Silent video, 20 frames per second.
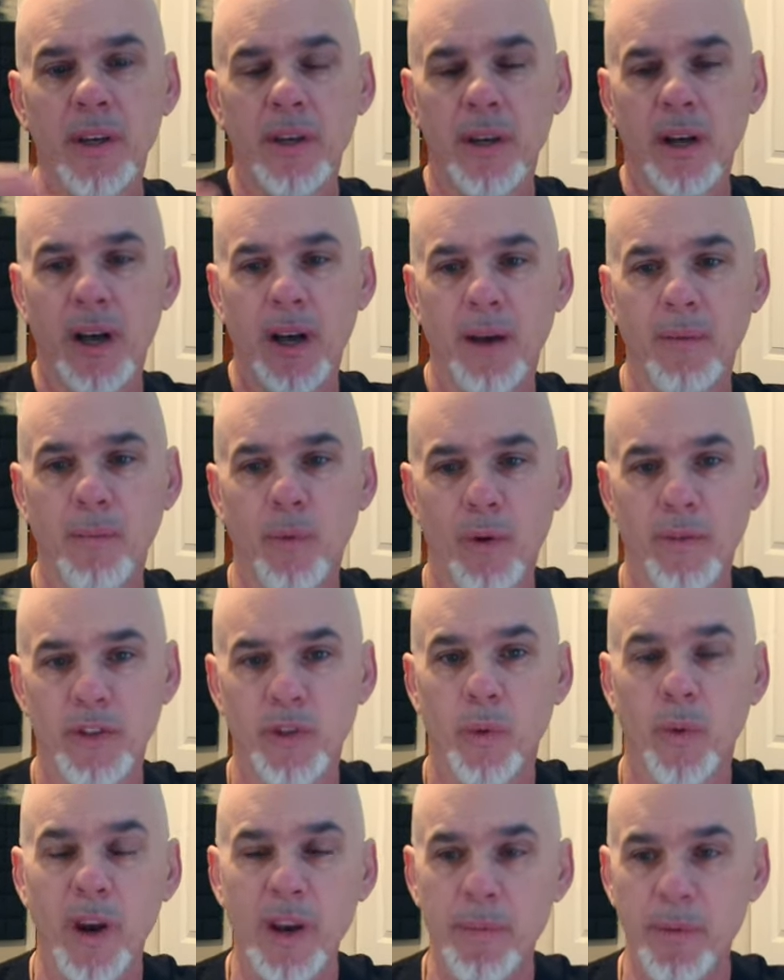uh, more of a
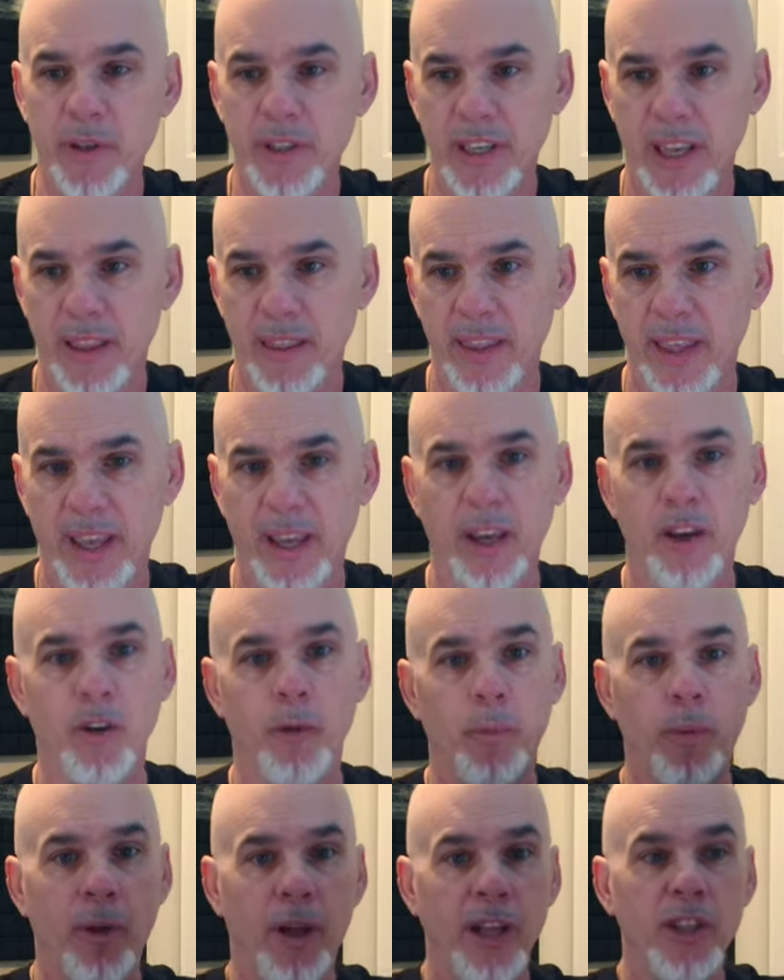20% thing and you'll
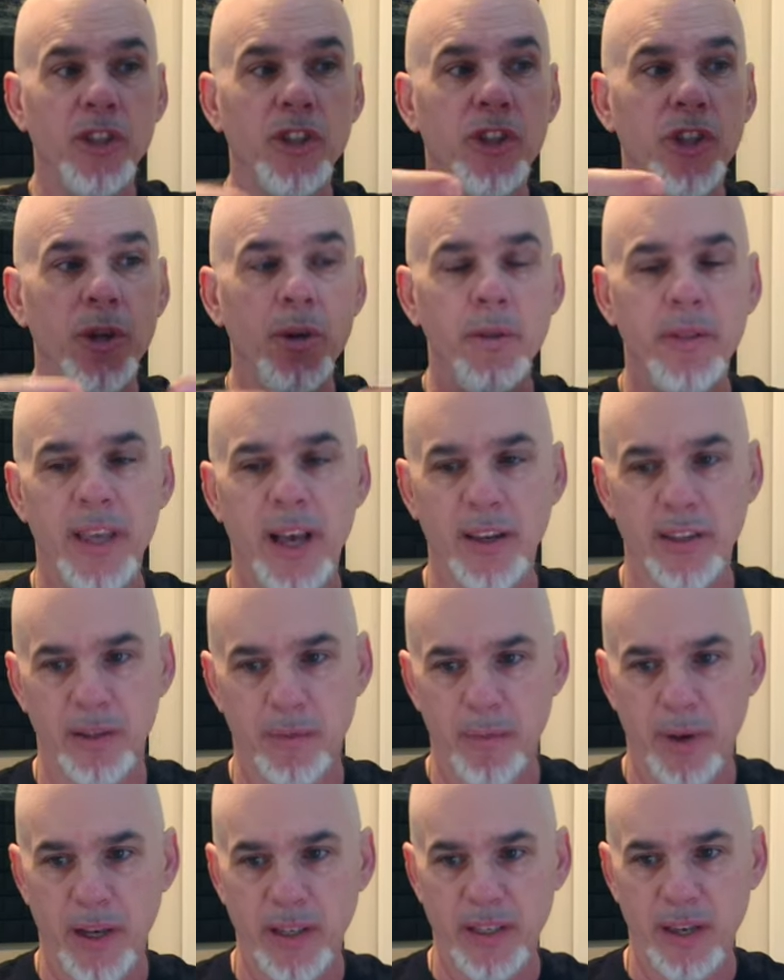pull out 2,000
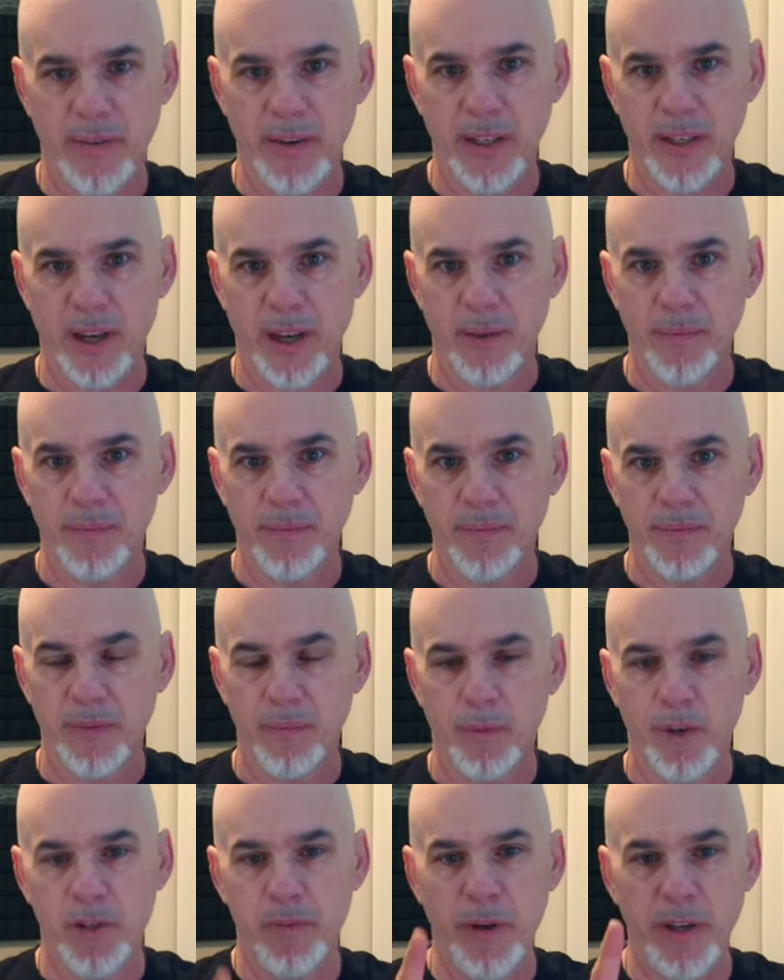bucks every time,
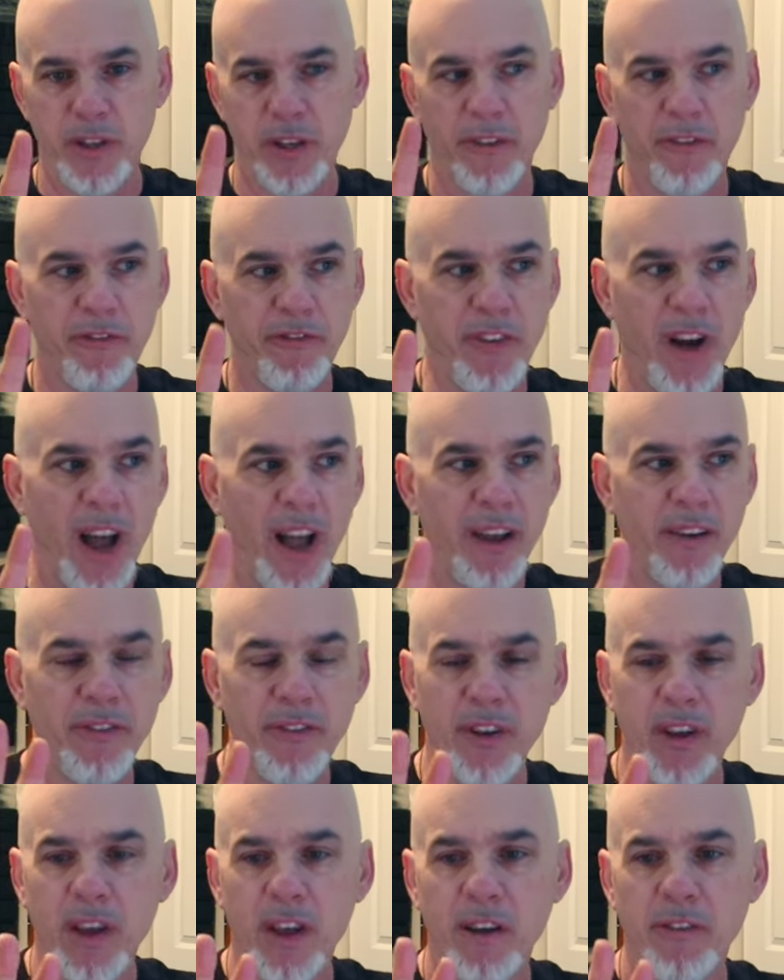which means you have five,
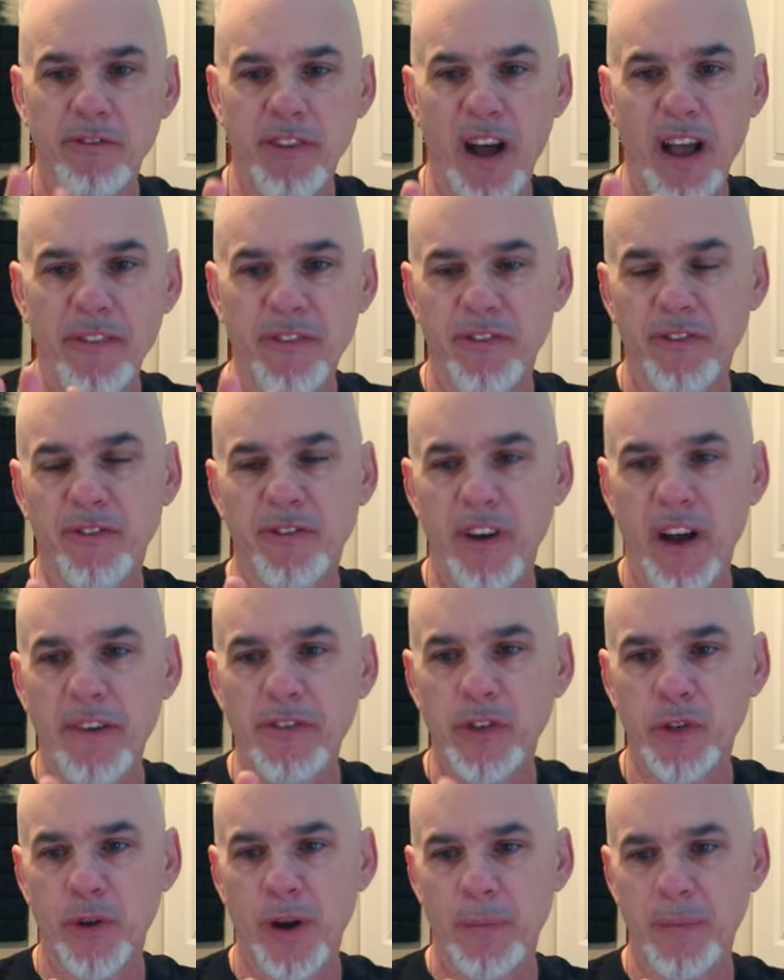five, five
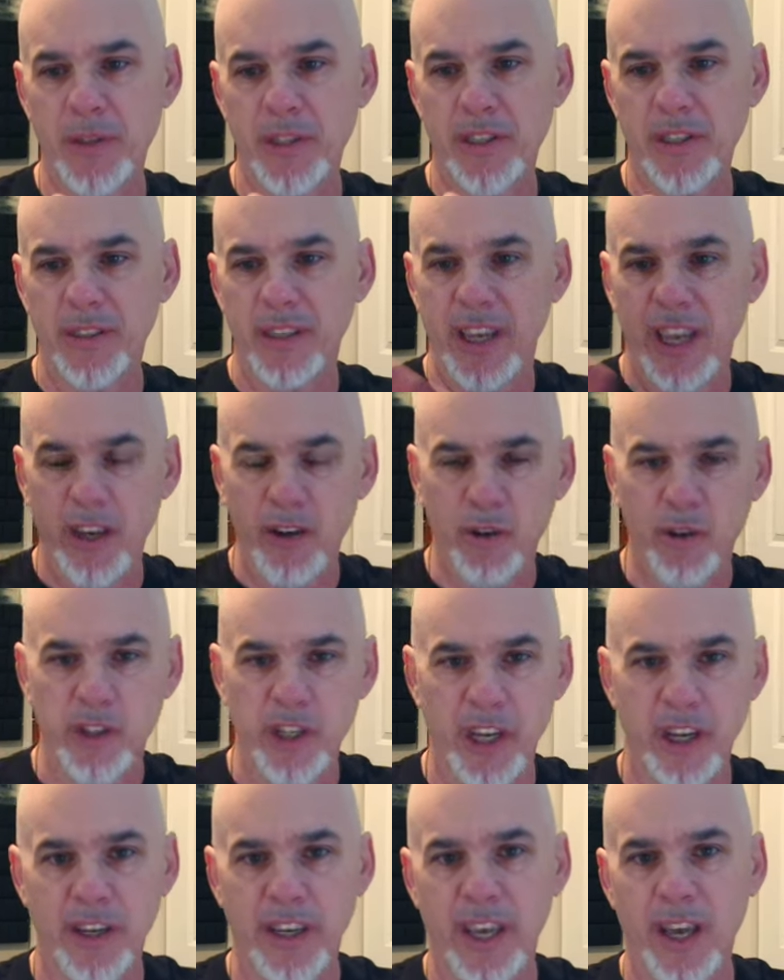trips in your
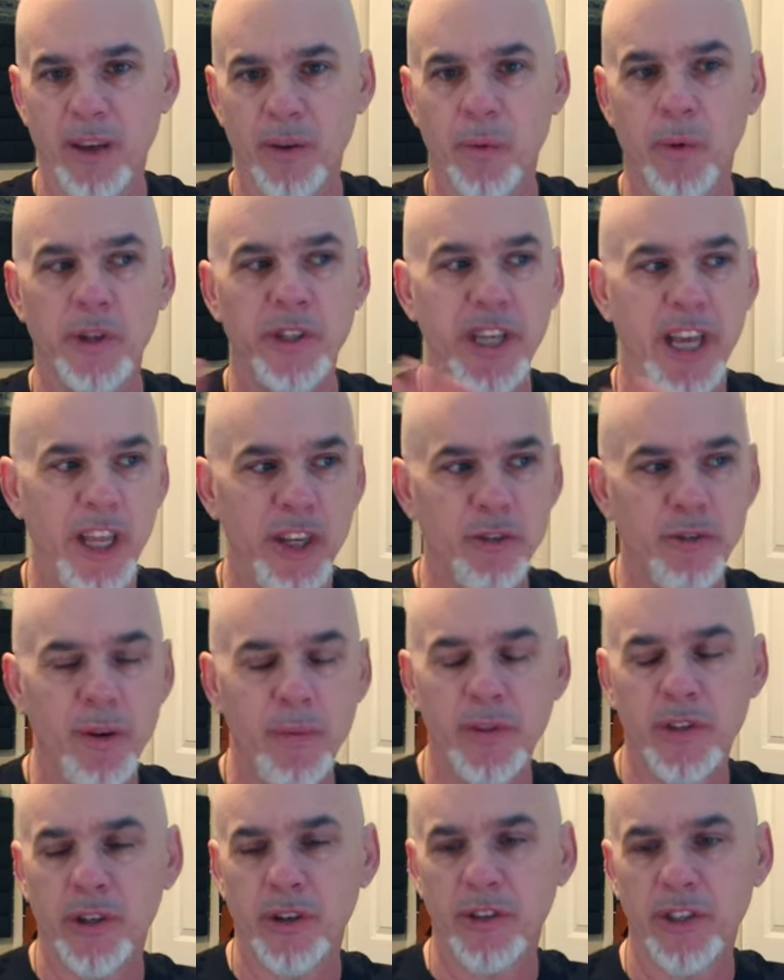G account or 10
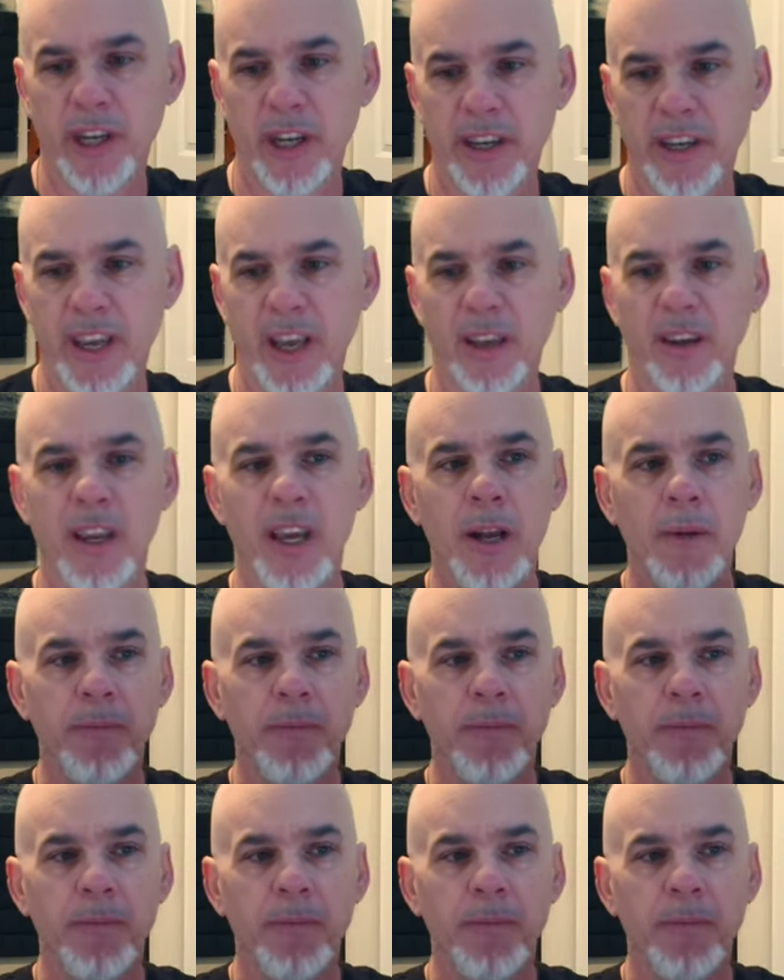trips in your G account.